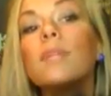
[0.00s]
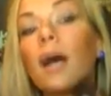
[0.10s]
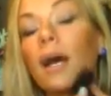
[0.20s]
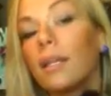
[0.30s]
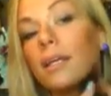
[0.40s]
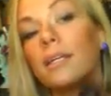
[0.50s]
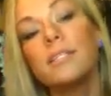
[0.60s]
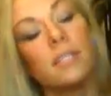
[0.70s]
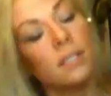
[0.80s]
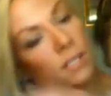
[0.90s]

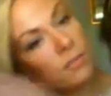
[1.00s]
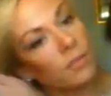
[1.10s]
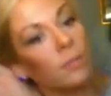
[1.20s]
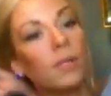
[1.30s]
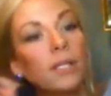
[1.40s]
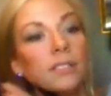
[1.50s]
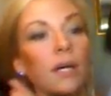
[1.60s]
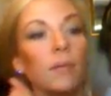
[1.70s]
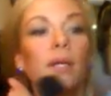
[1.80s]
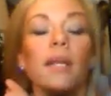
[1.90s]
eyelids, and definitely blend
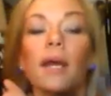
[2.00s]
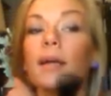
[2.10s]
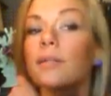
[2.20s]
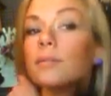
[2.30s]
down my neck.